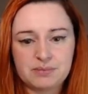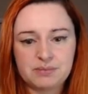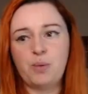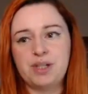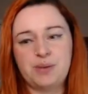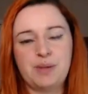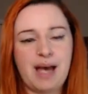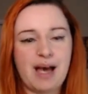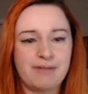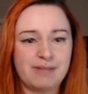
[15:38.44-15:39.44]
What do we
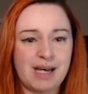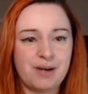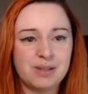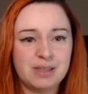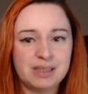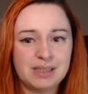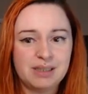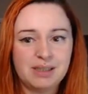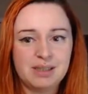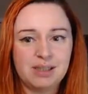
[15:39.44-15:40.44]
have now?
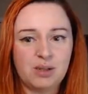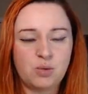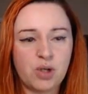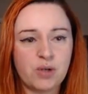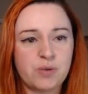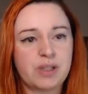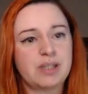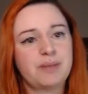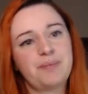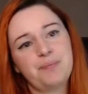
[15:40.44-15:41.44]
Rogue.
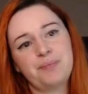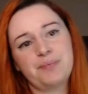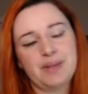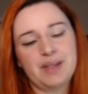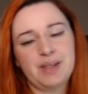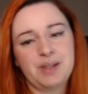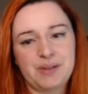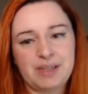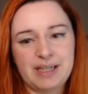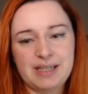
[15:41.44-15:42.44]

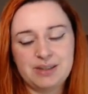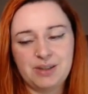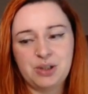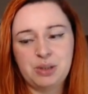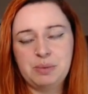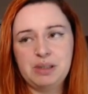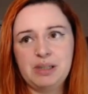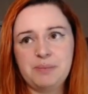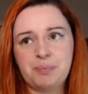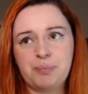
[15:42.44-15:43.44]
Okay, so it could be
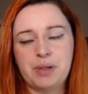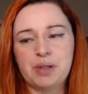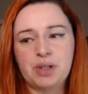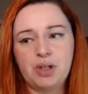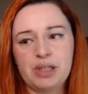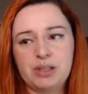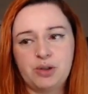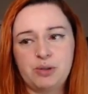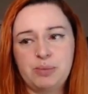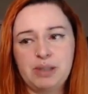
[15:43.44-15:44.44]
Miracle. It
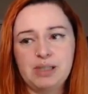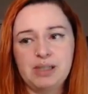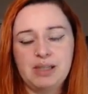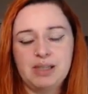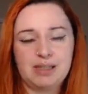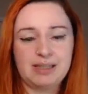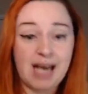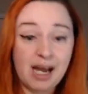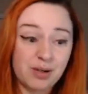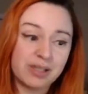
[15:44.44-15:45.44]
could be
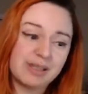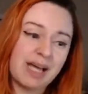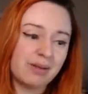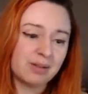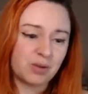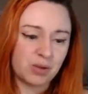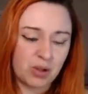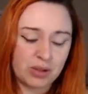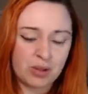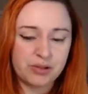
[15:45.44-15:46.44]
Garrot.
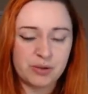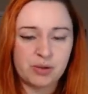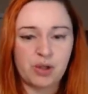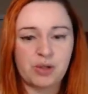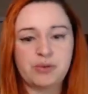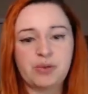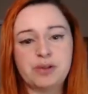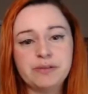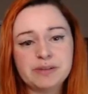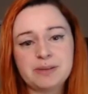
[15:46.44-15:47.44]
Garrot also got
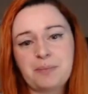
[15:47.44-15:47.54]
unnerfed.